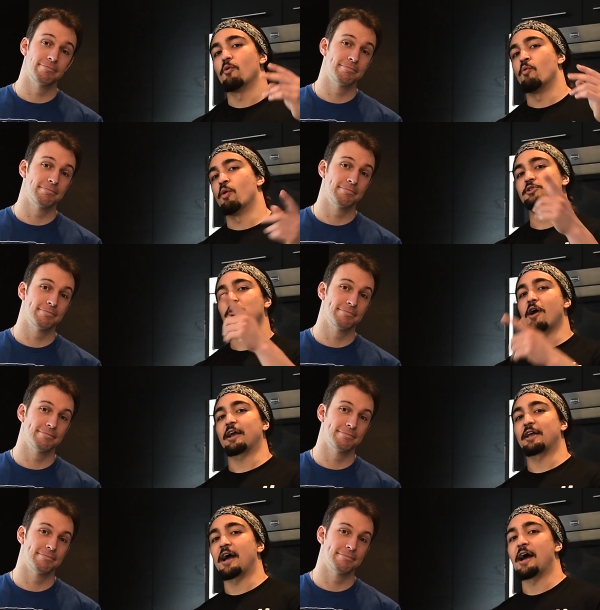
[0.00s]
Speaker 1: What's
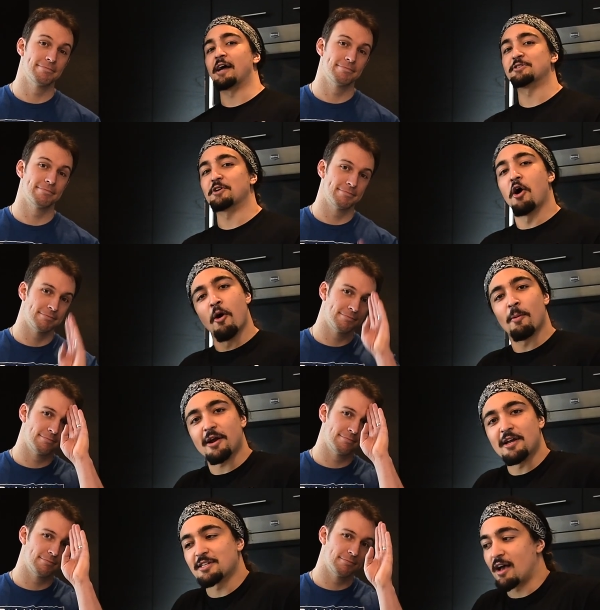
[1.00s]
cracking, guys? Omar
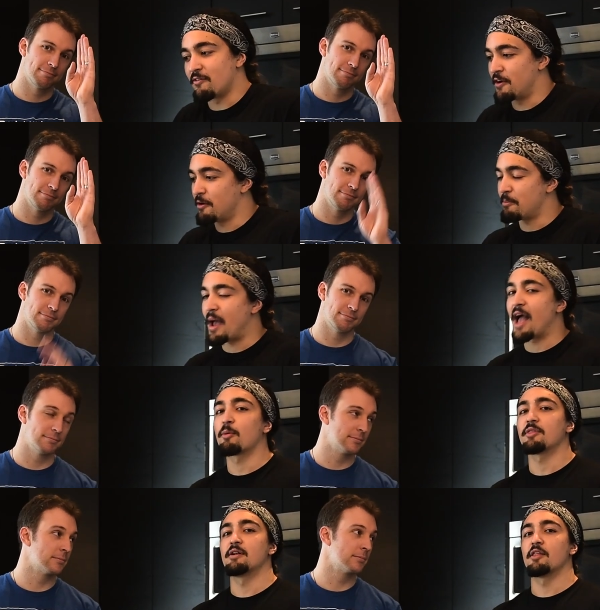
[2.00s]
Isuf here, back
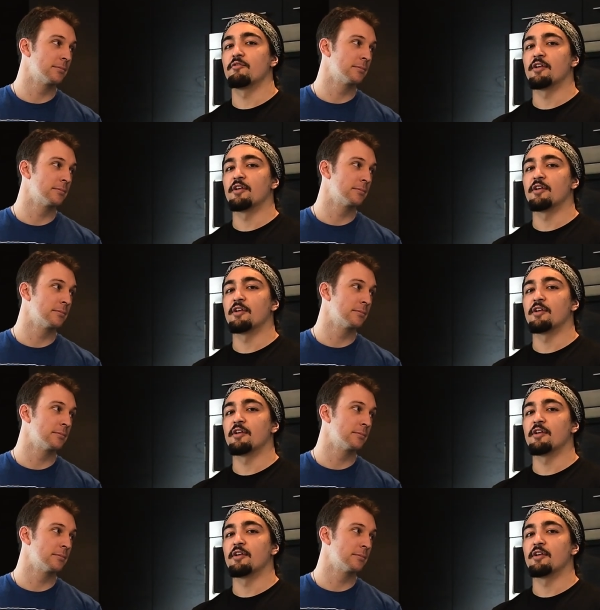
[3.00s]
with another